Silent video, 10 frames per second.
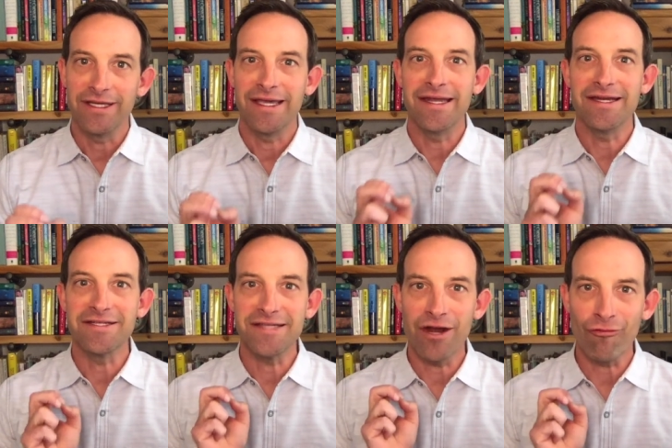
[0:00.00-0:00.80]
and it is
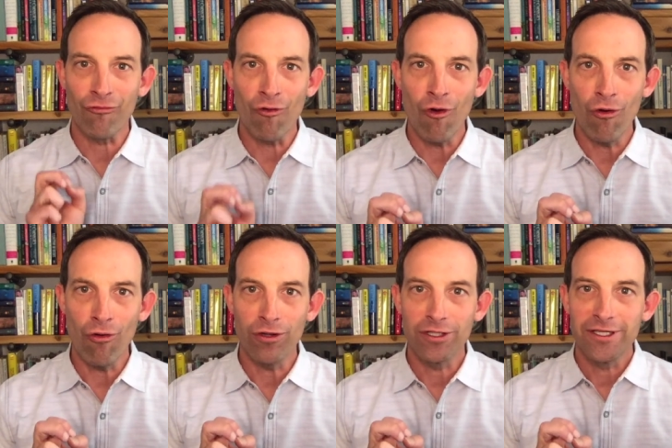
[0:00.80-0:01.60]
not a
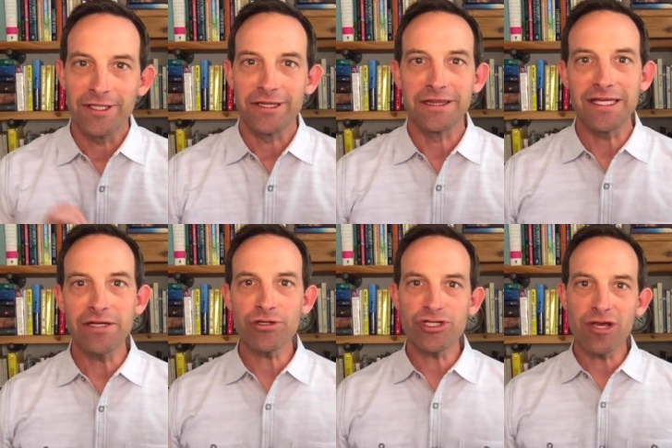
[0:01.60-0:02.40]
role
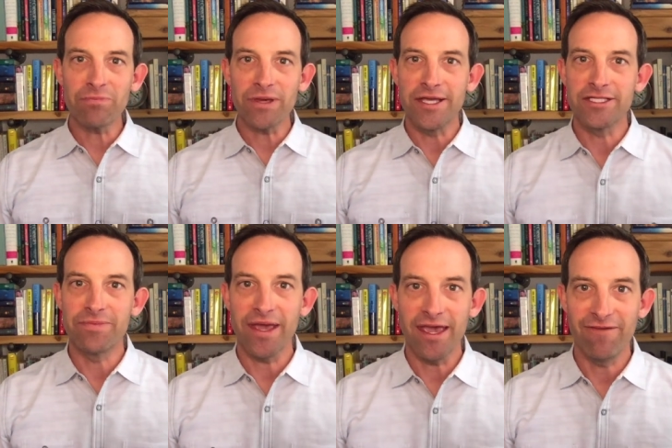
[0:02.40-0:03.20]
leadership is a
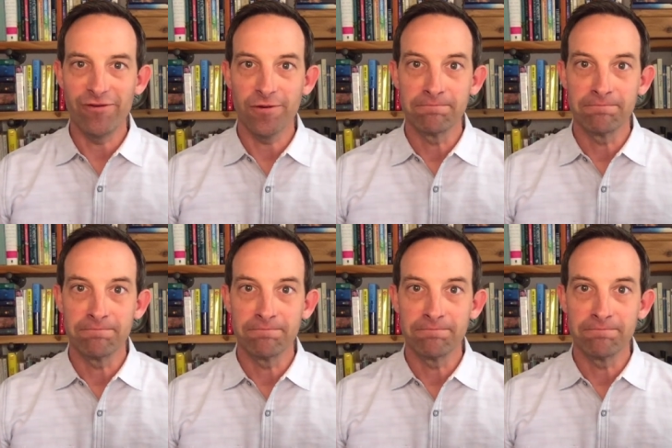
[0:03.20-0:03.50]
behavior.